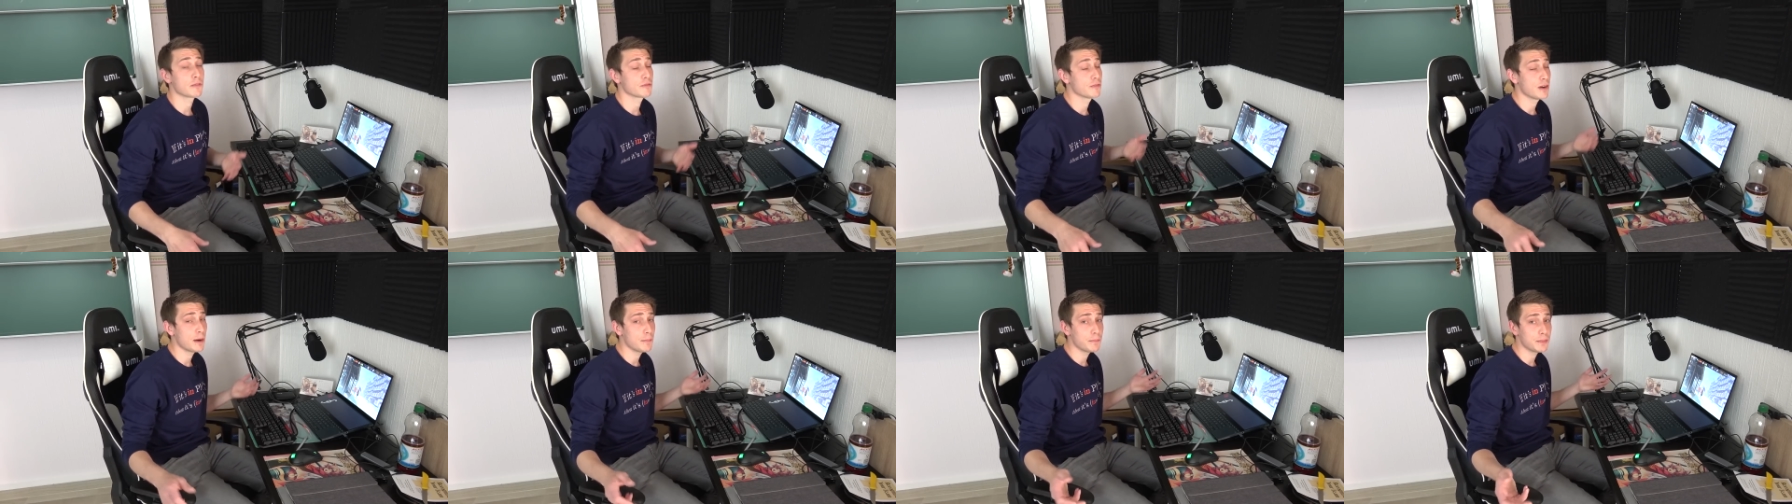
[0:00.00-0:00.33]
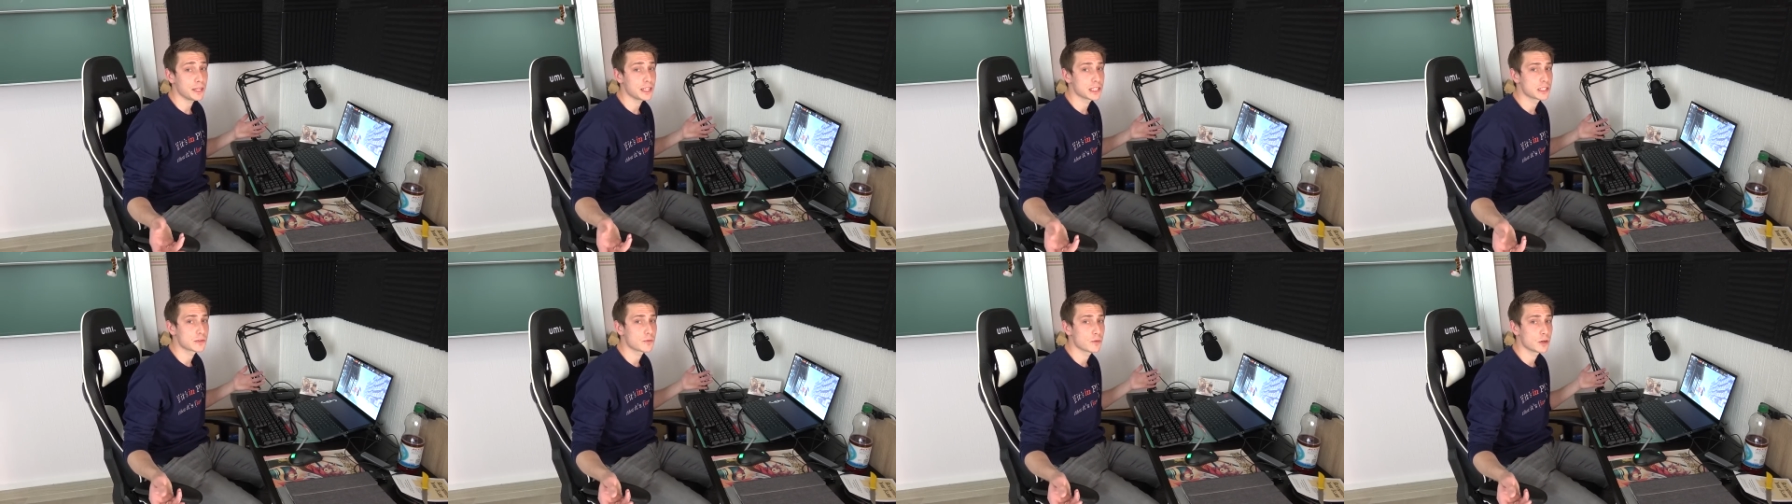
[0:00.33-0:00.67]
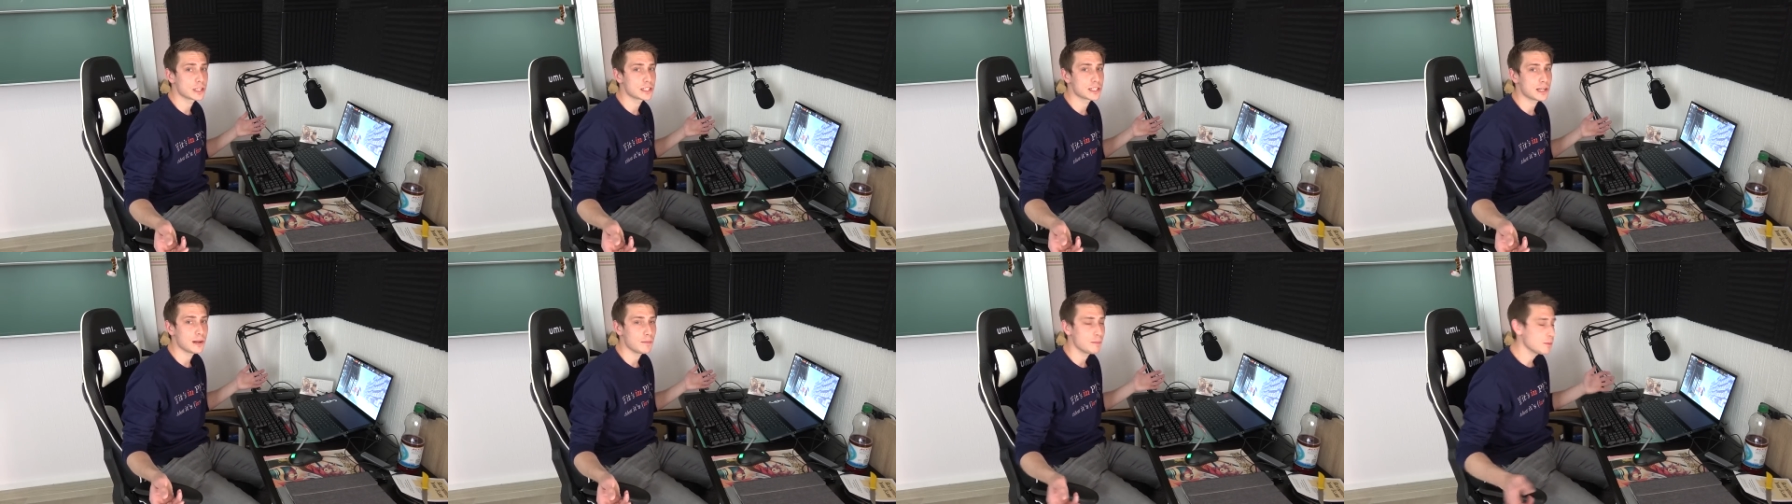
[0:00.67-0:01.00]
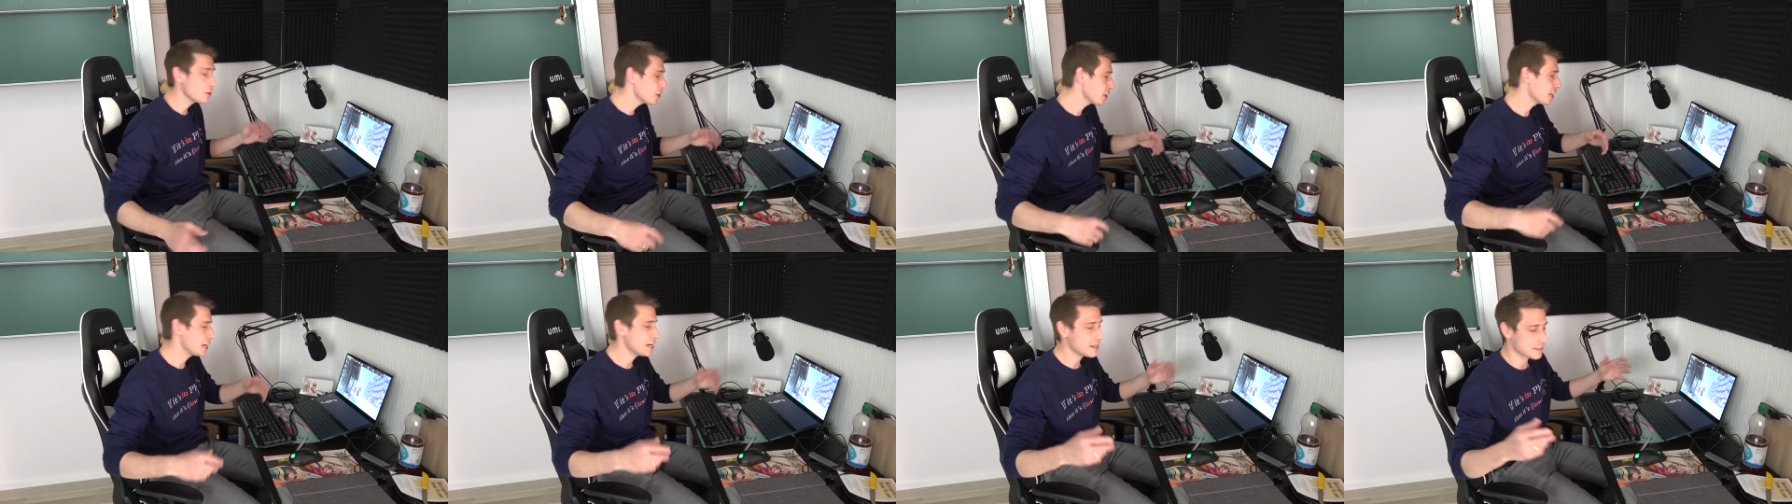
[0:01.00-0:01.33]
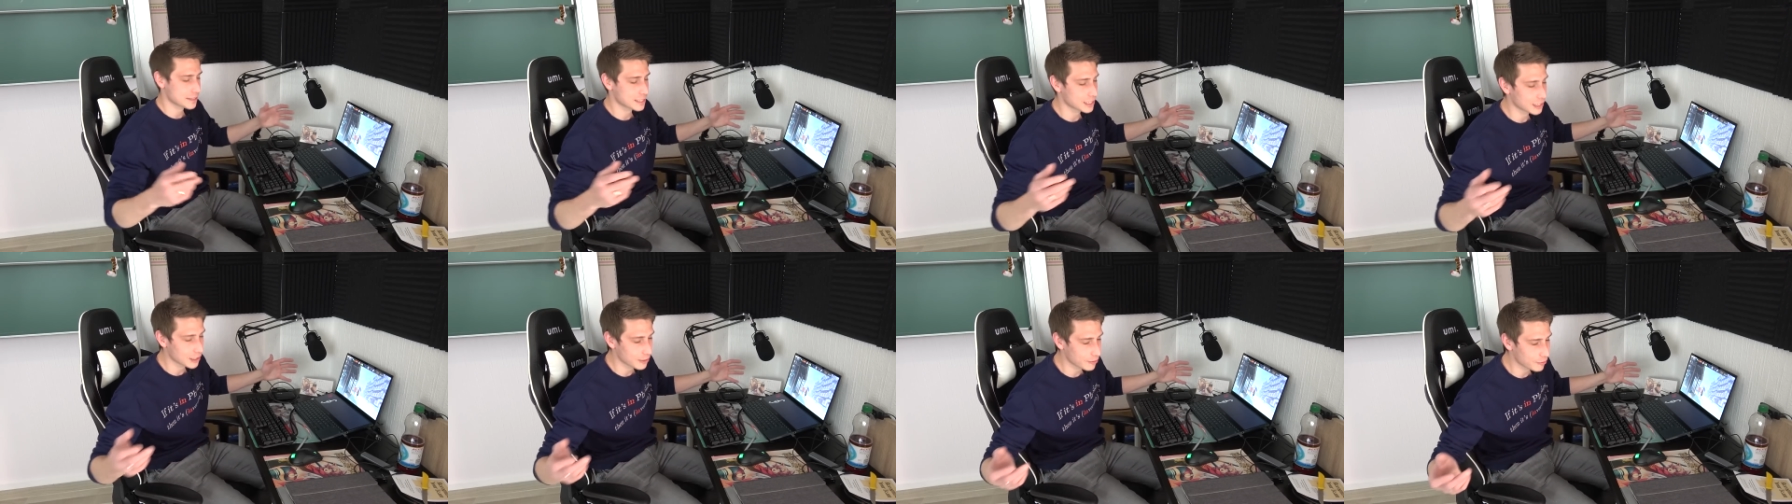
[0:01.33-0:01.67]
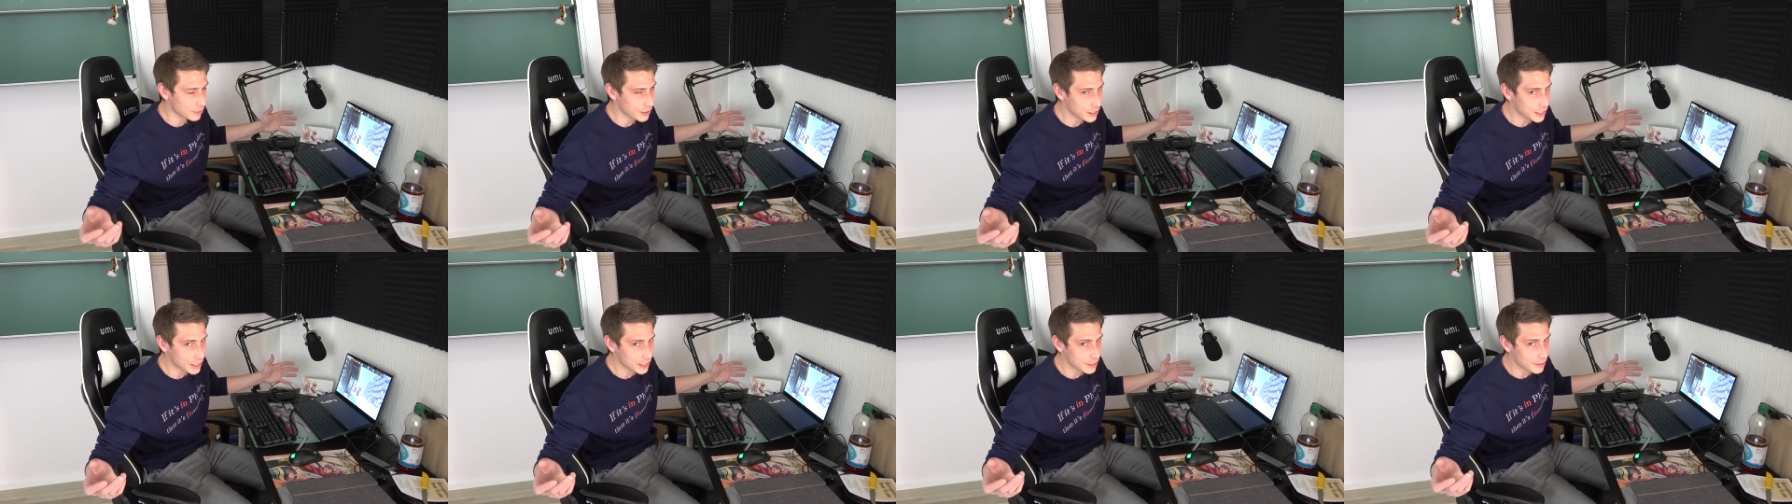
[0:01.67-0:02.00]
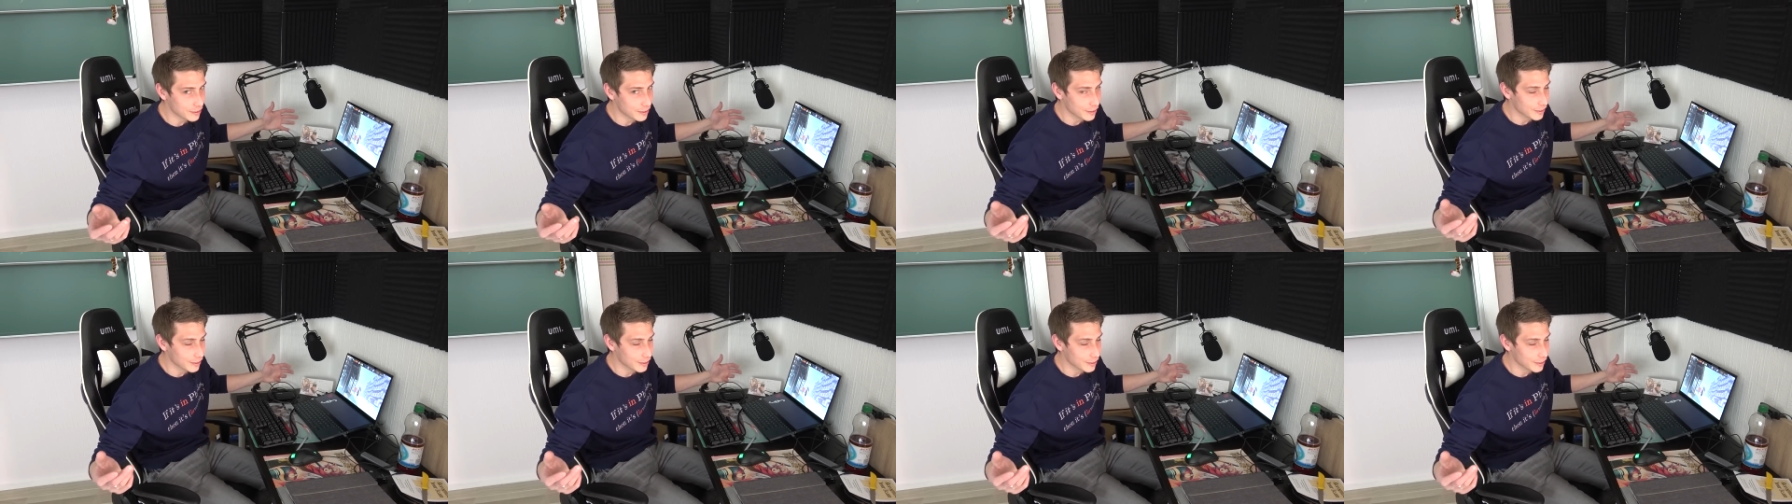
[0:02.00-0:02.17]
thumbnails, for example? Here's a little thing.